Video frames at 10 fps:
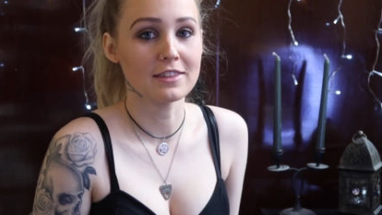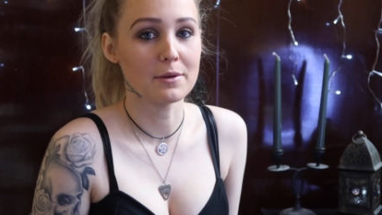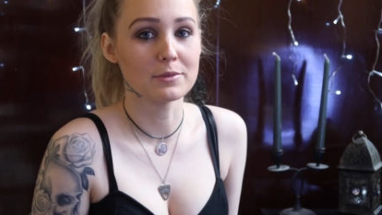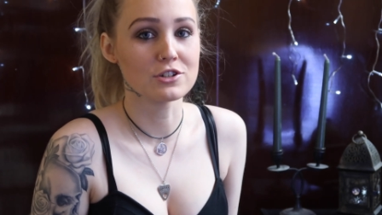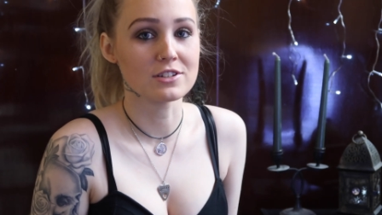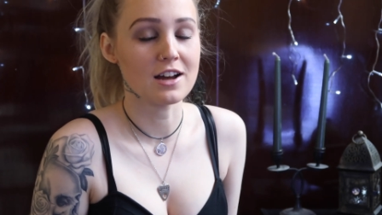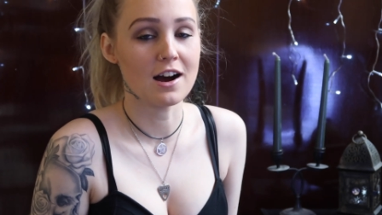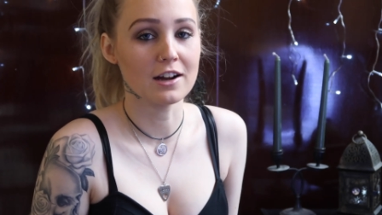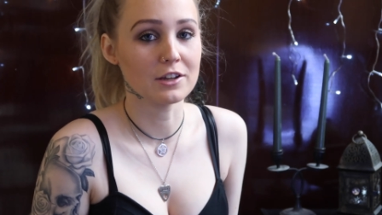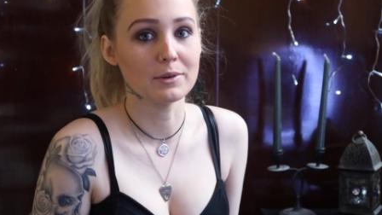They were just
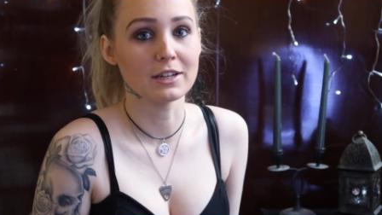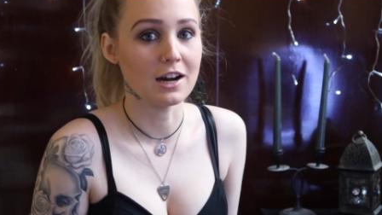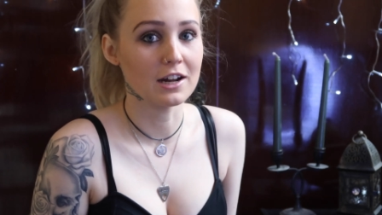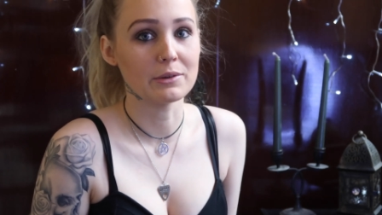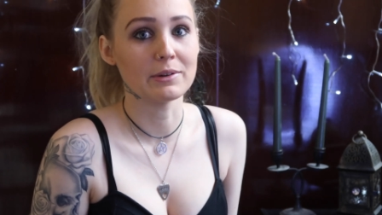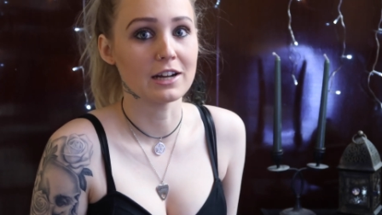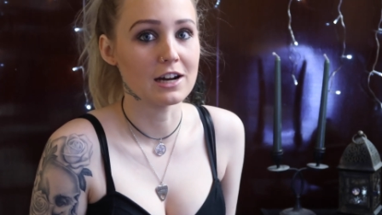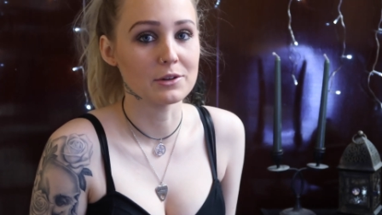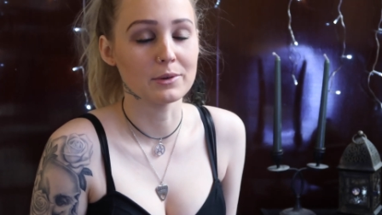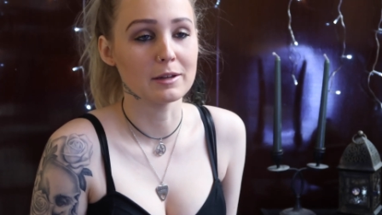arguing and arguing and
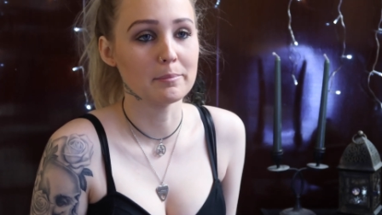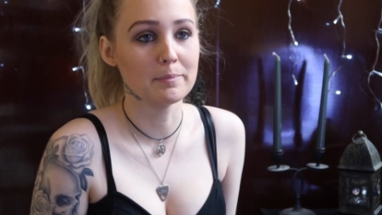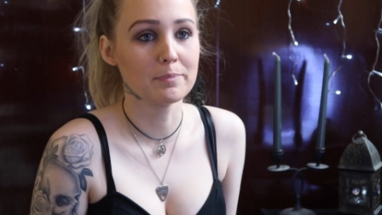arguing and